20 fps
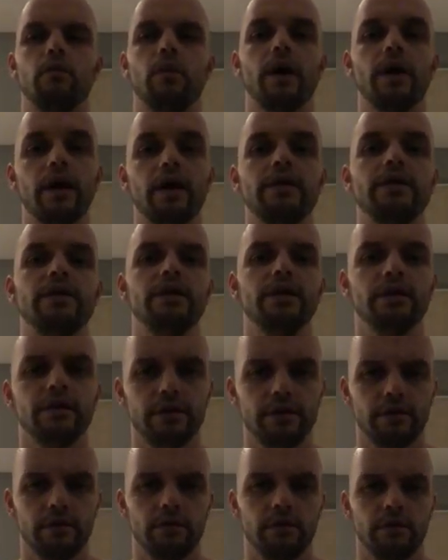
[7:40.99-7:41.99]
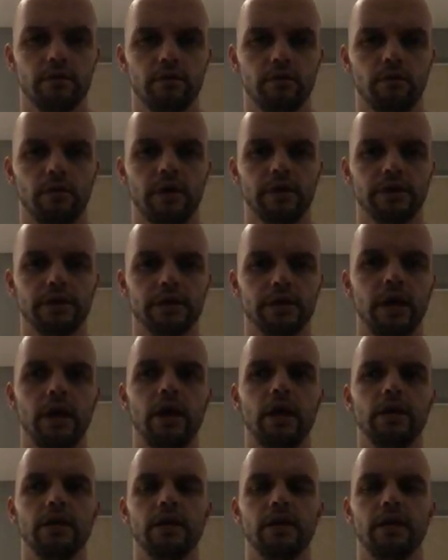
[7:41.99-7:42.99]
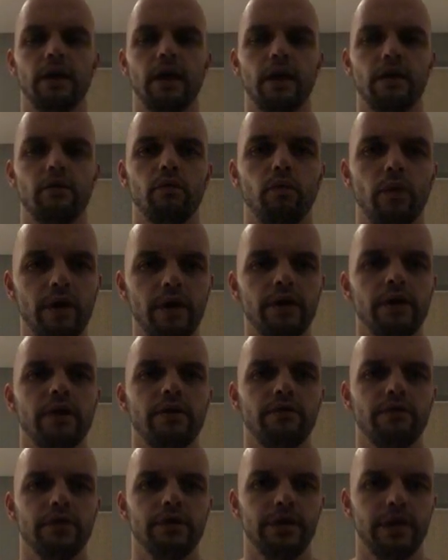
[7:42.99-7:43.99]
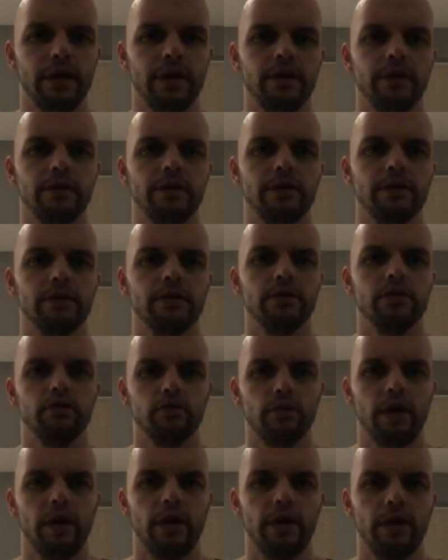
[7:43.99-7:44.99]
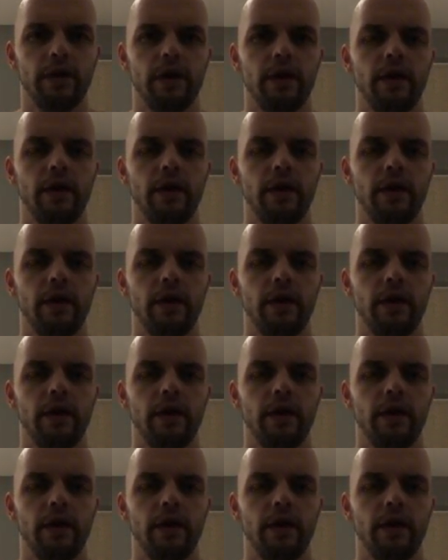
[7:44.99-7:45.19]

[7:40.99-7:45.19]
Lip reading: What I did was, then I went every day to train,